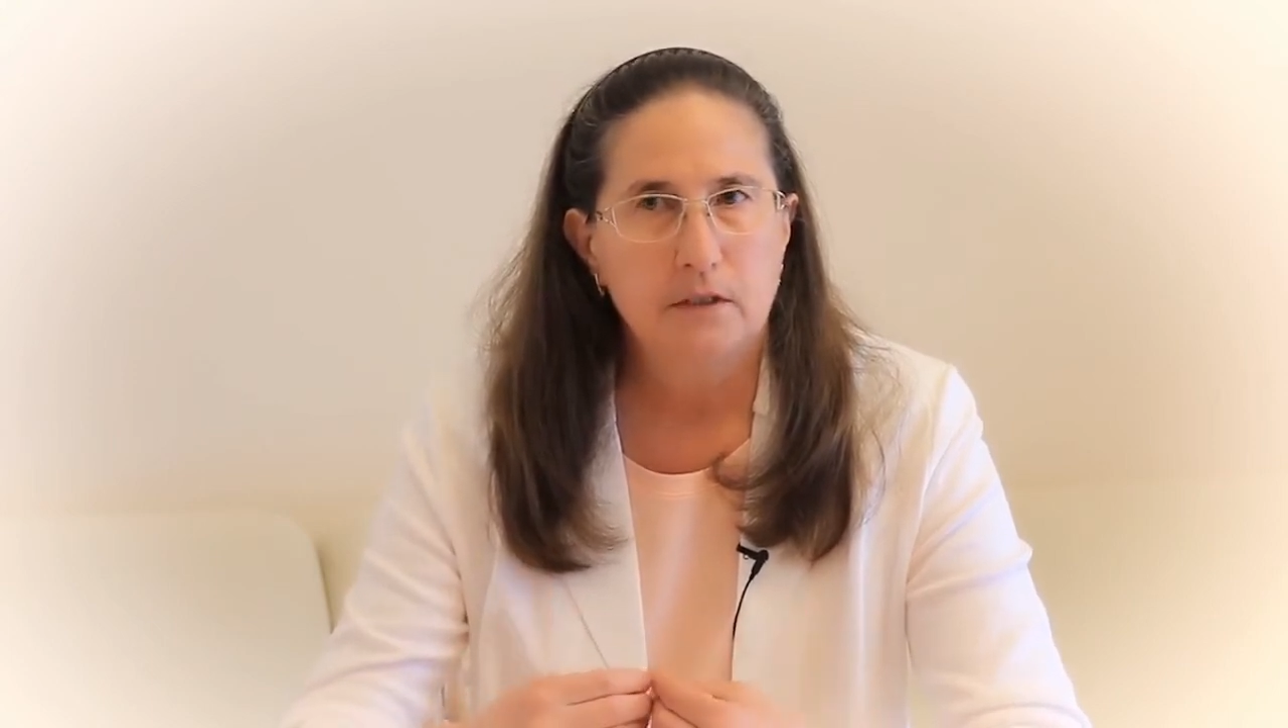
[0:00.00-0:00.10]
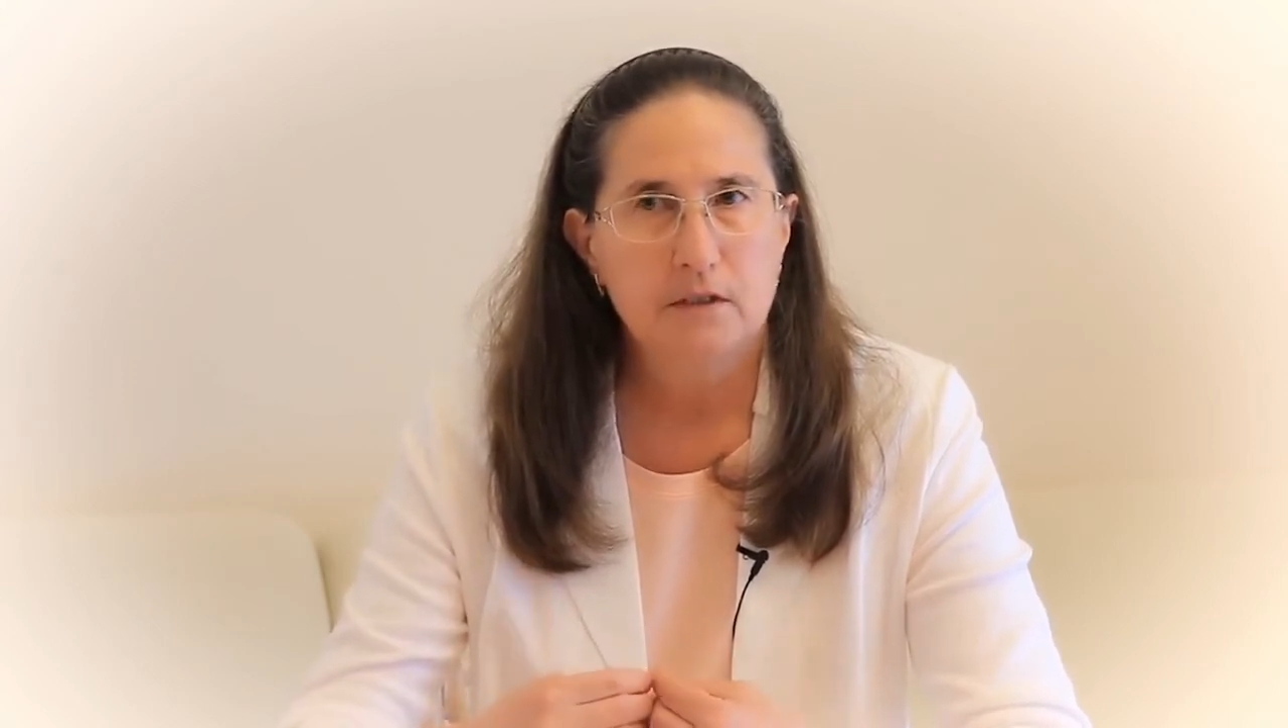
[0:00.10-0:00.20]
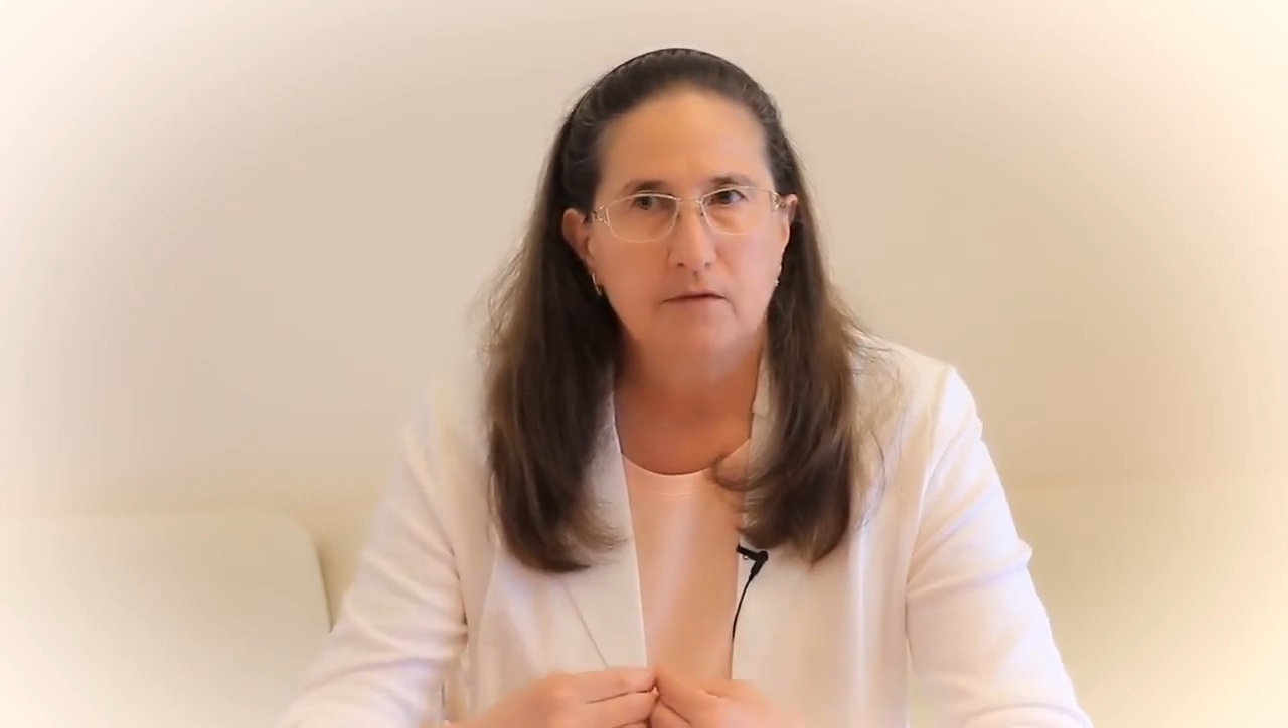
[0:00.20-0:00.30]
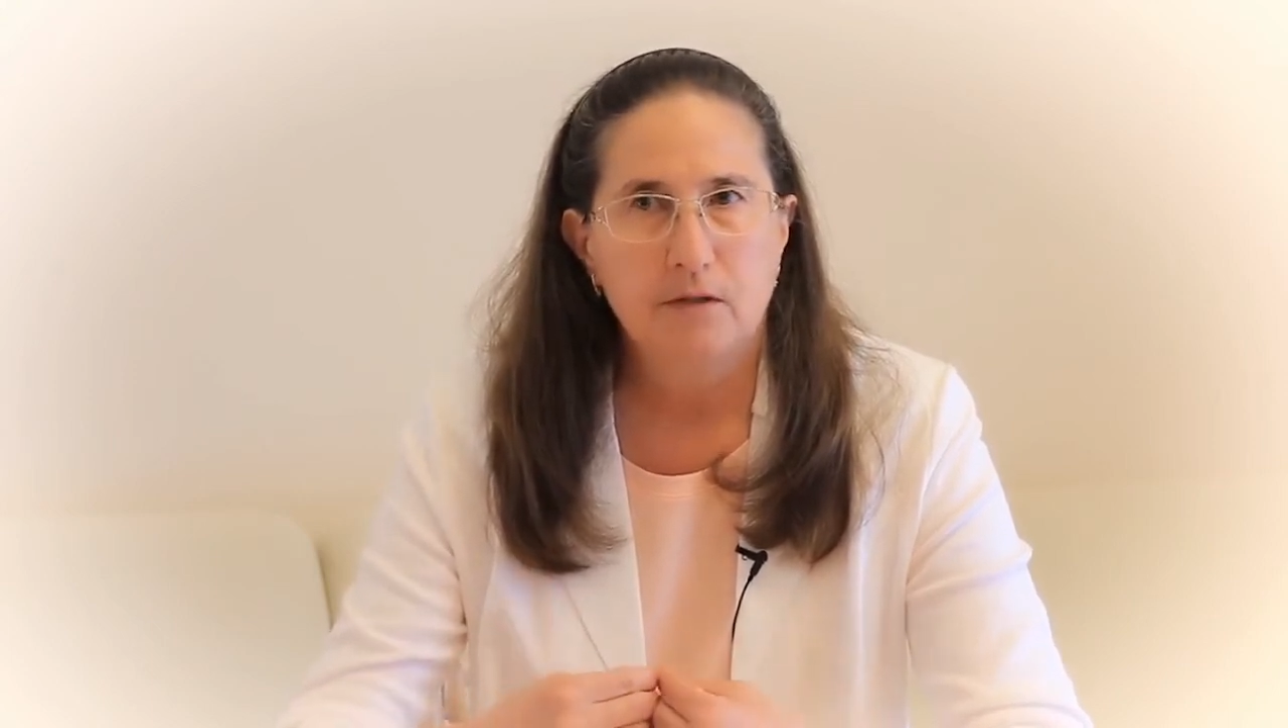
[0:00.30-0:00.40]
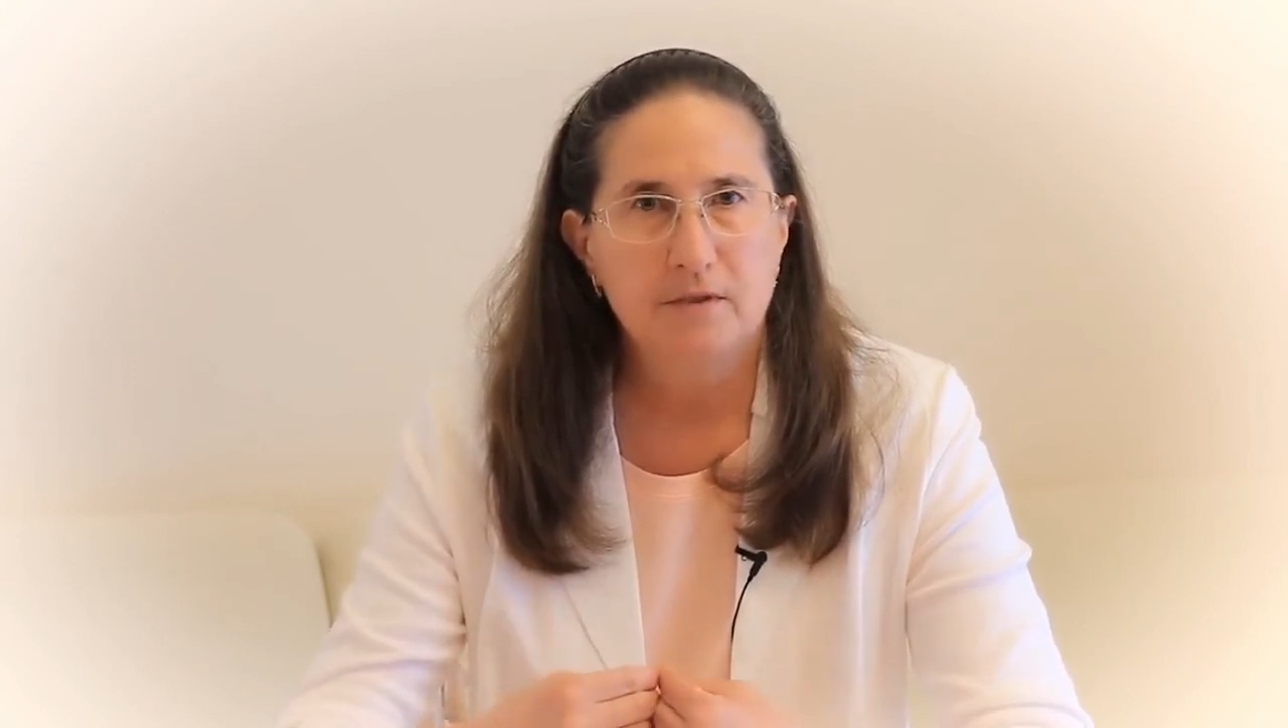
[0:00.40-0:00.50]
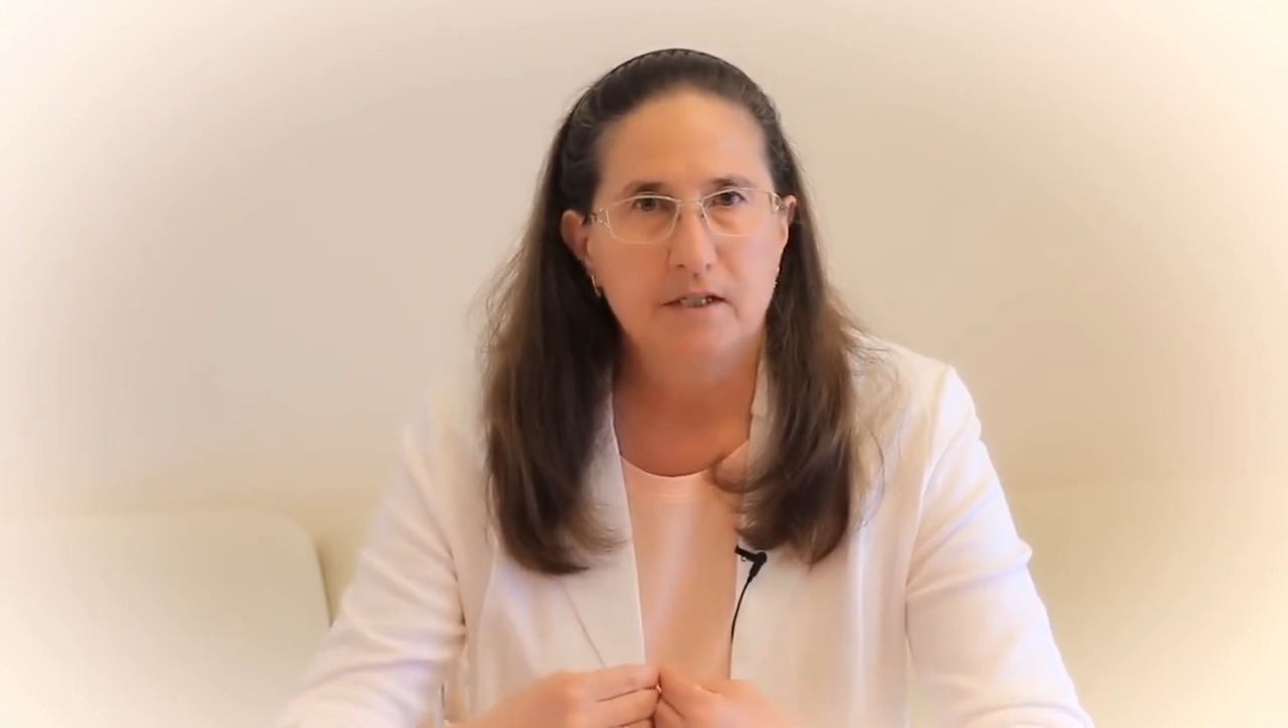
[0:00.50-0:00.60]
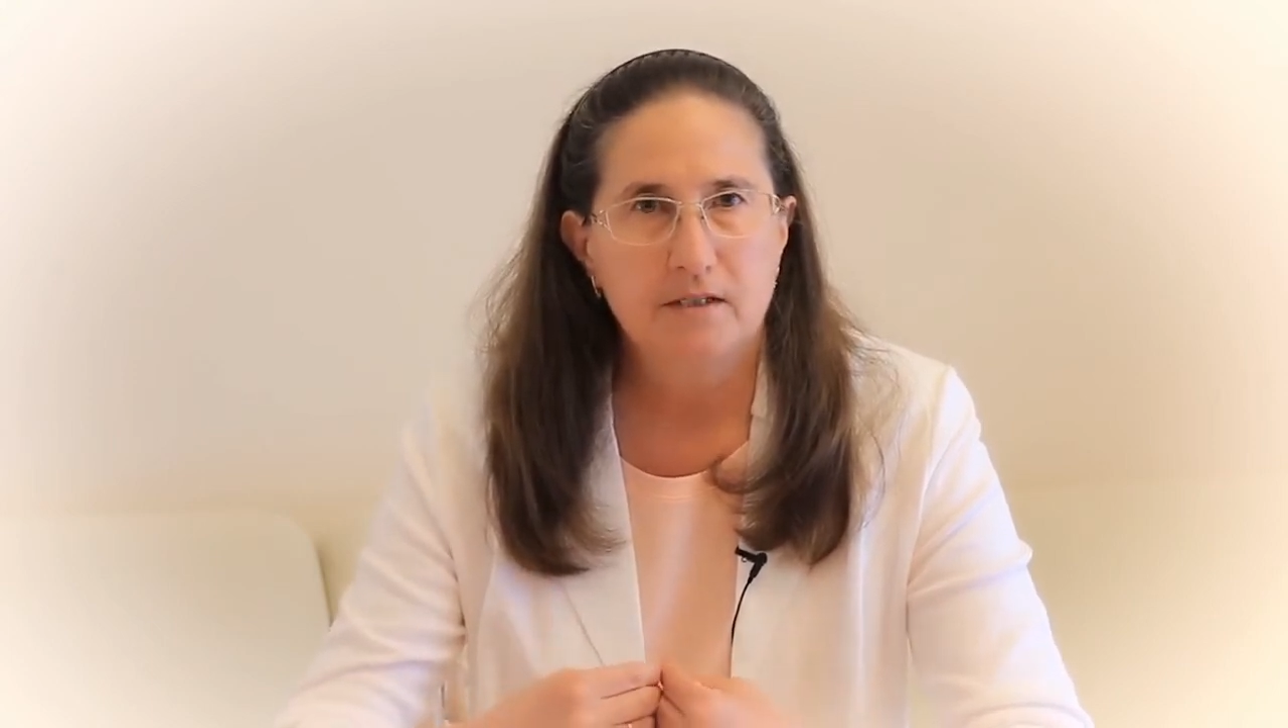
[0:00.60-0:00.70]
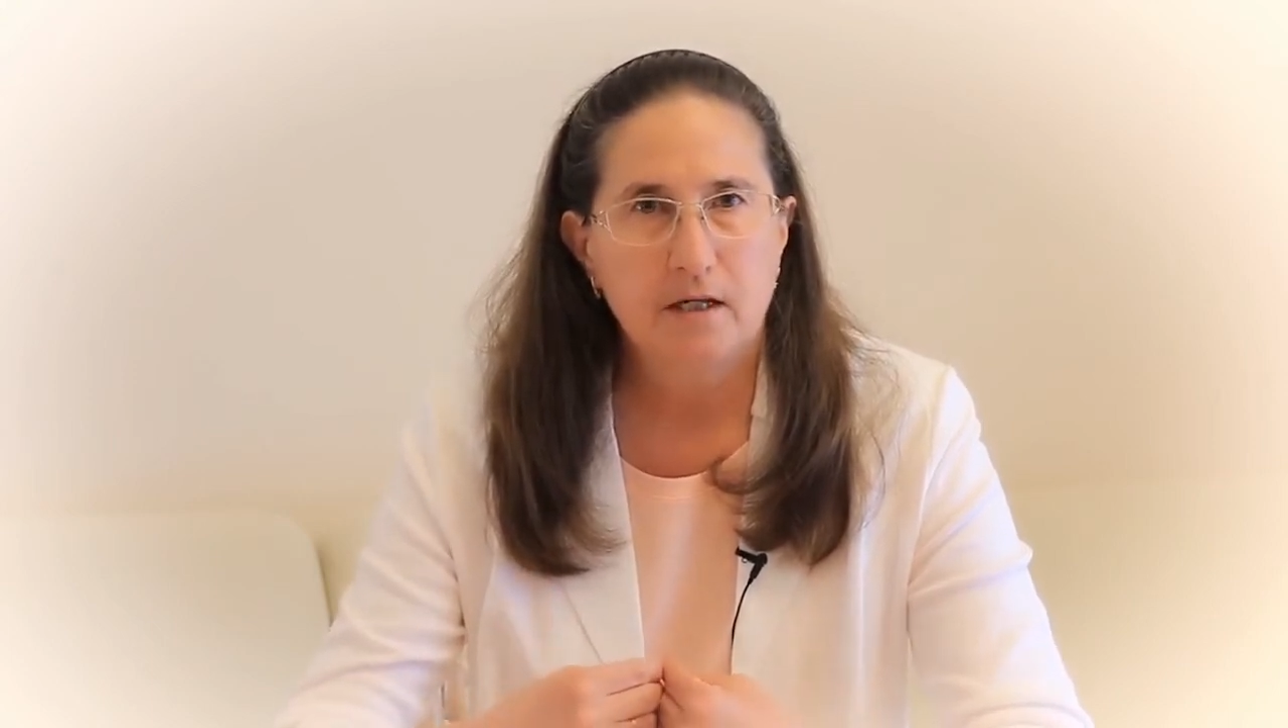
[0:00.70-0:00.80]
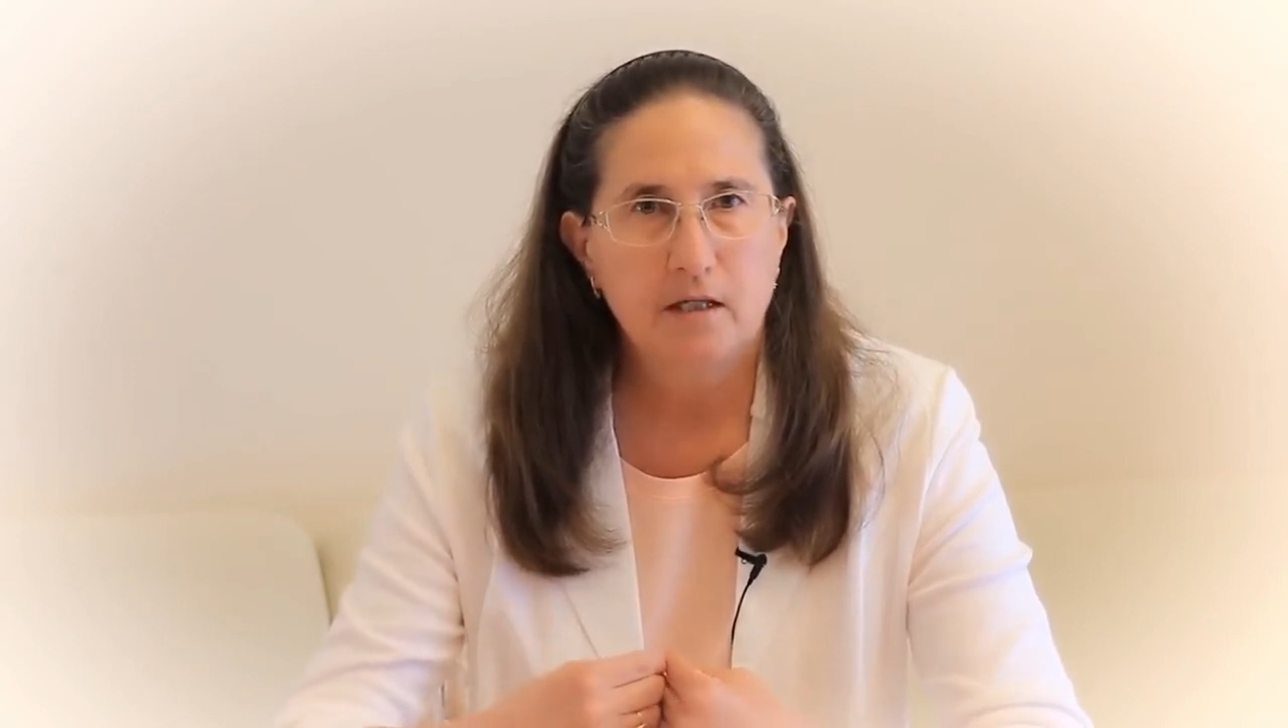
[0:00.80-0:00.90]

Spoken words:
we raise our